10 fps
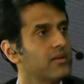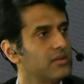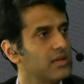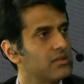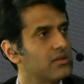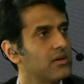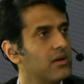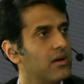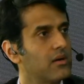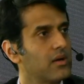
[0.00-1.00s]
congestion
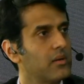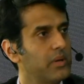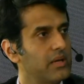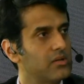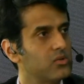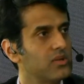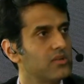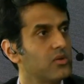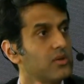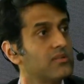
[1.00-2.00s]
are, are kind of big issues. And
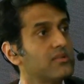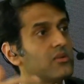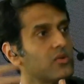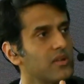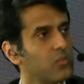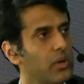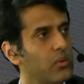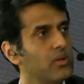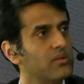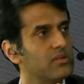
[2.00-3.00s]
so you can see those as
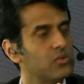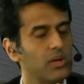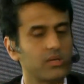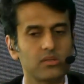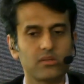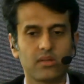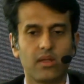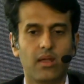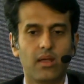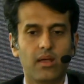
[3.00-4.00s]
win-win situations.
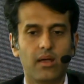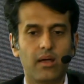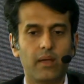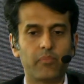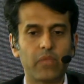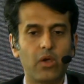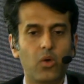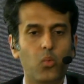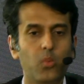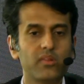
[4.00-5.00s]
Um,
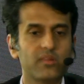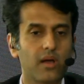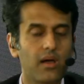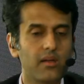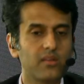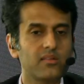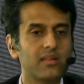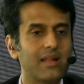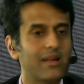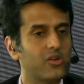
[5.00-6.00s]
we're starting to see
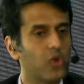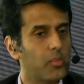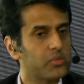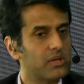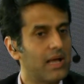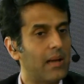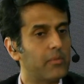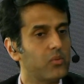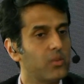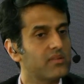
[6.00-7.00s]
that adoption
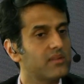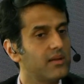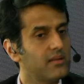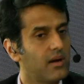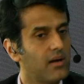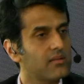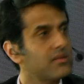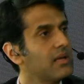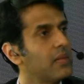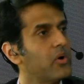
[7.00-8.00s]
happen where cities are
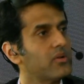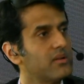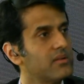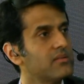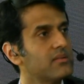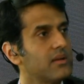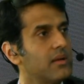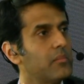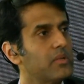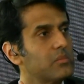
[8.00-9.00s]
thinking about things
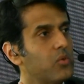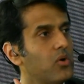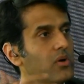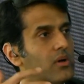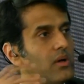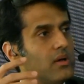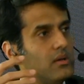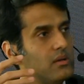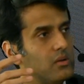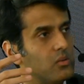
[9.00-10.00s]
in a much more
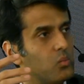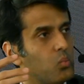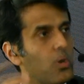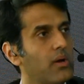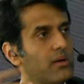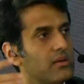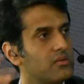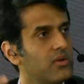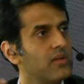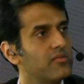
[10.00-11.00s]
you know, one year,
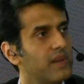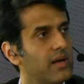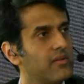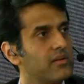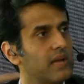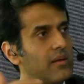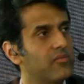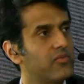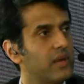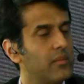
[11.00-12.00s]
three year, five year time
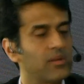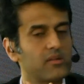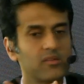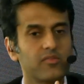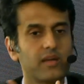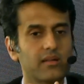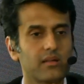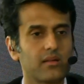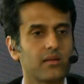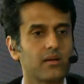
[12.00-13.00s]
frame, right? So the fact that